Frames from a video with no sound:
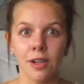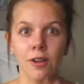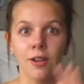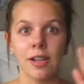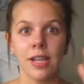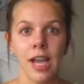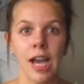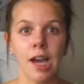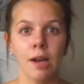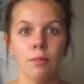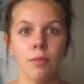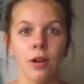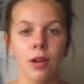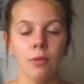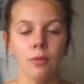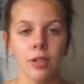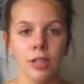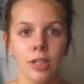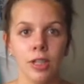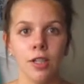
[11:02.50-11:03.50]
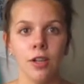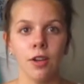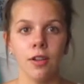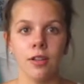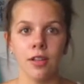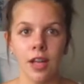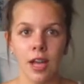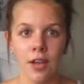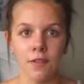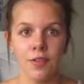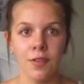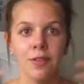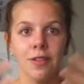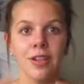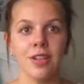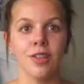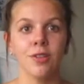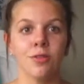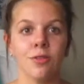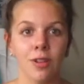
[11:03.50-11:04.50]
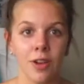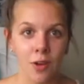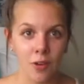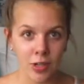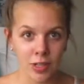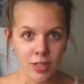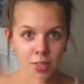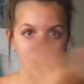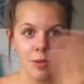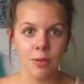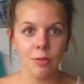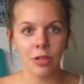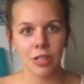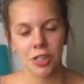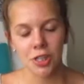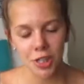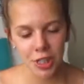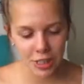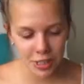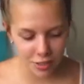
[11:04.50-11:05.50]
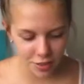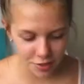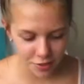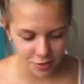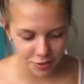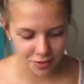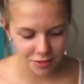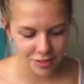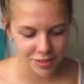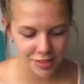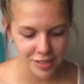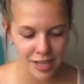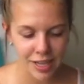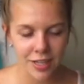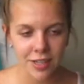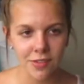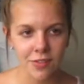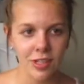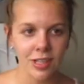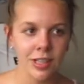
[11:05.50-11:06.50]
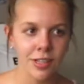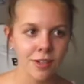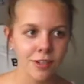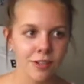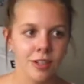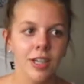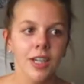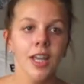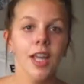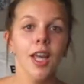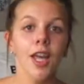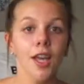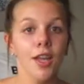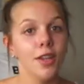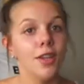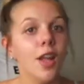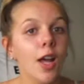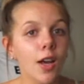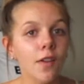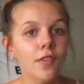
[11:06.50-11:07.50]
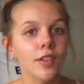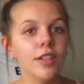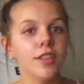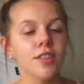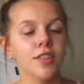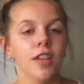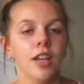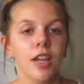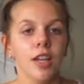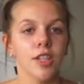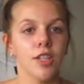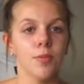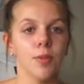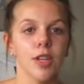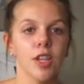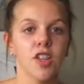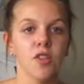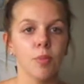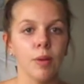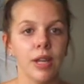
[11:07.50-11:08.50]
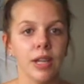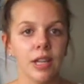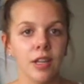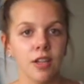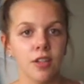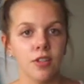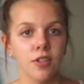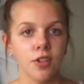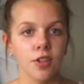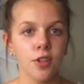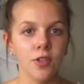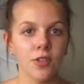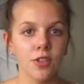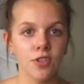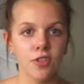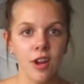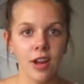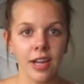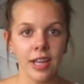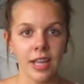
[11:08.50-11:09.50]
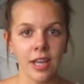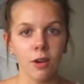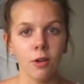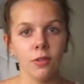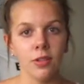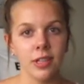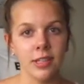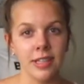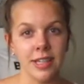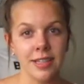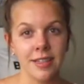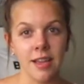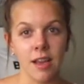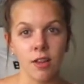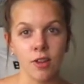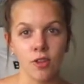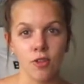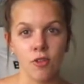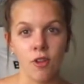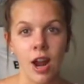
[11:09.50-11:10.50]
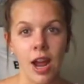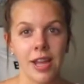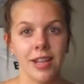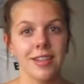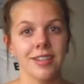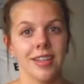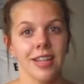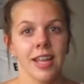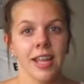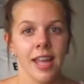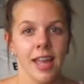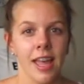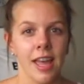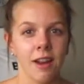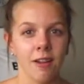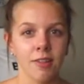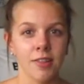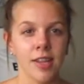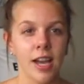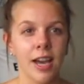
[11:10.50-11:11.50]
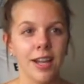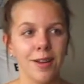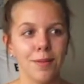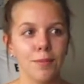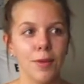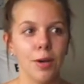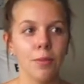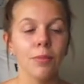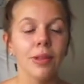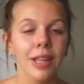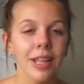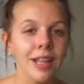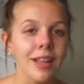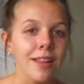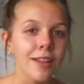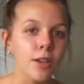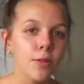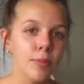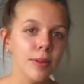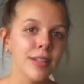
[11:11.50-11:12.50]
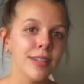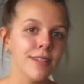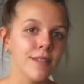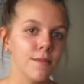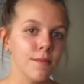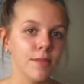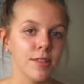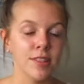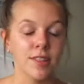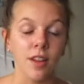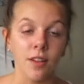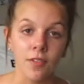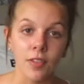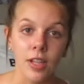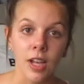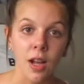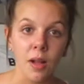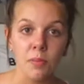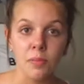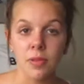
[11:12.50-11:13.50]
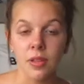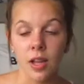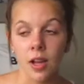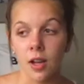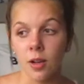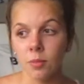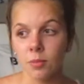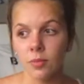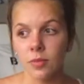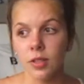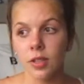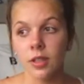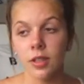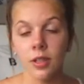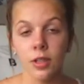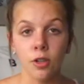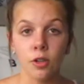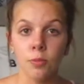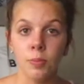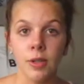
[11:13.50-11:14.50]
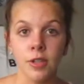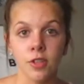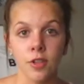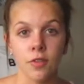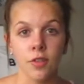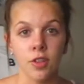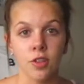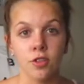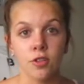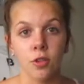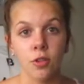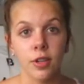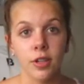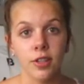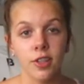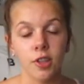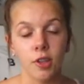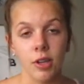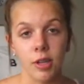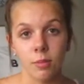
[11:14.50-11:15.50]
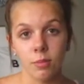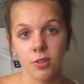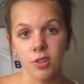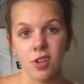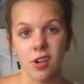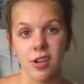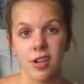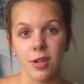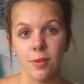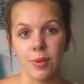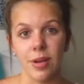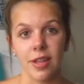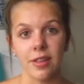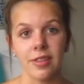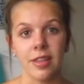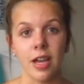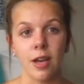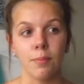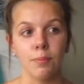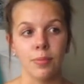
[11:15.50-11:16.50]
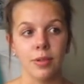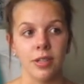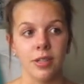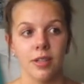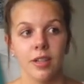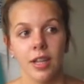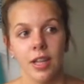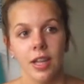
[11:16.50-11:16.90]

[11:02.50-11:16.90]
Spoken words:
on camera when you know that everyone is going to be watching you, so I was kind of a little nervous to be explaining it to you and trying to get all the details right, and I was kind of mumbling a little bit, so I'm stuffing up little bits of the story, so I am sorry about that. But